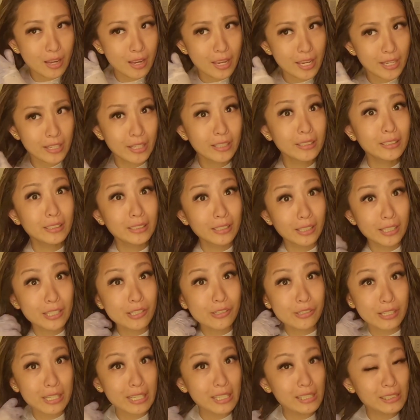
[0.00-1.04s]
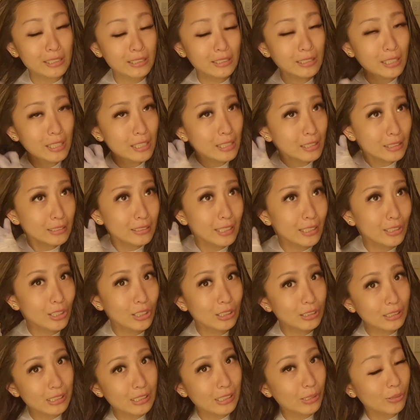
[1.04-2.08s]
In other countries, they
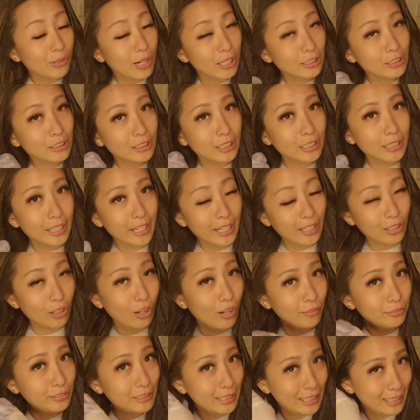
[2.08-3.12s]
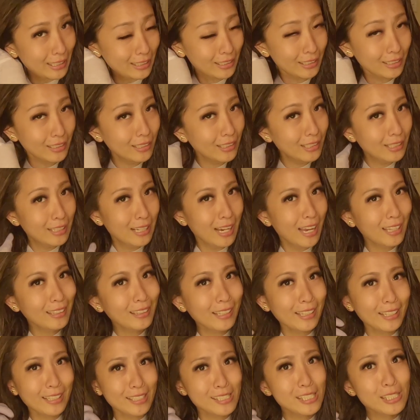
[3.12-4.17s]
don't really wash their hair often.
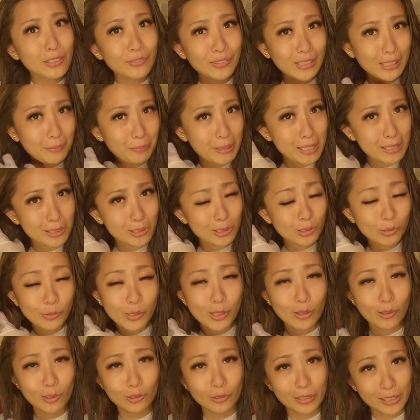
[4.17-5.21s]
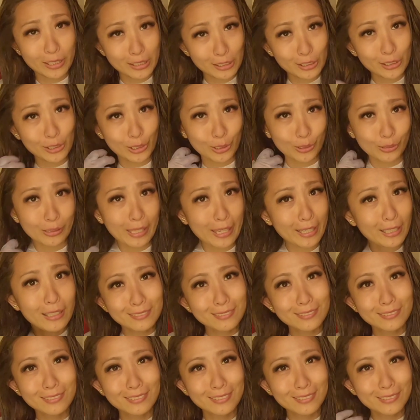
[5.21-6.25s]
Unlike us Filipinos, we always do like
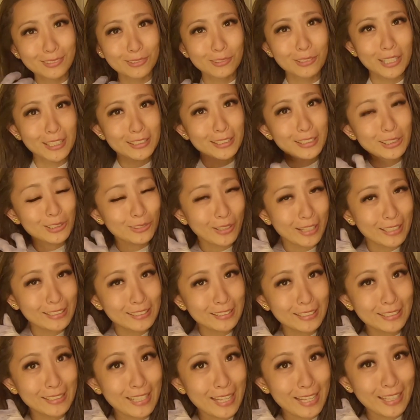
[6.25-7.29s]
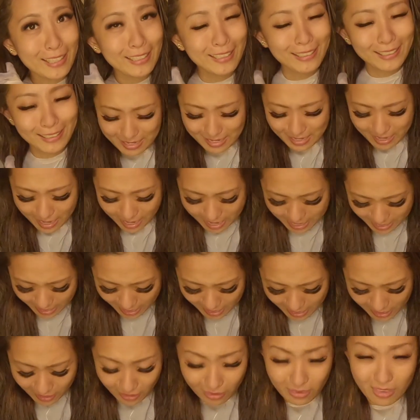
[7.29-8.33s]
once, twice a day. I
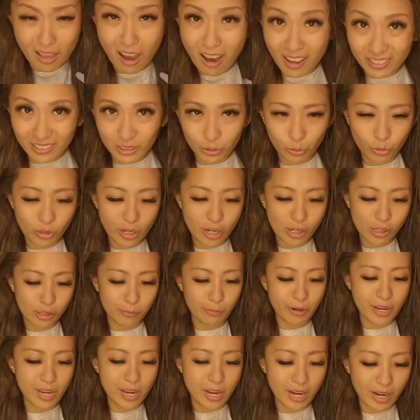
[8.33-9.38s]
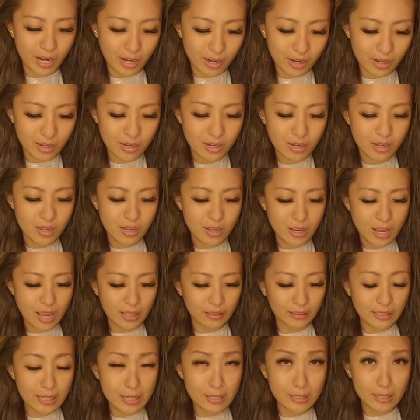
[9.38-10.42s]
cannot not wash my hair at
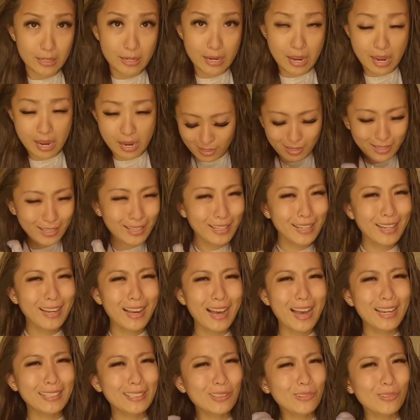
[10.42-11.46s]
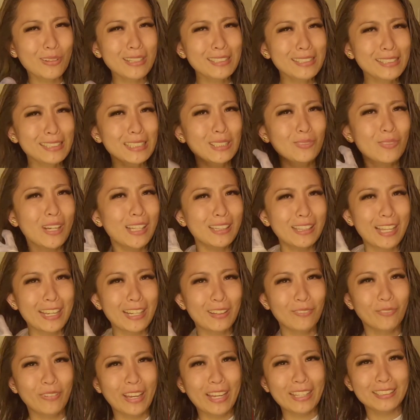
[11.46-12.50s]
least a day. I don't want to smell
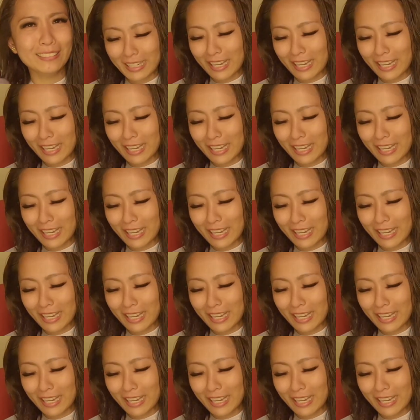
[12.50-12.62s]
like bed.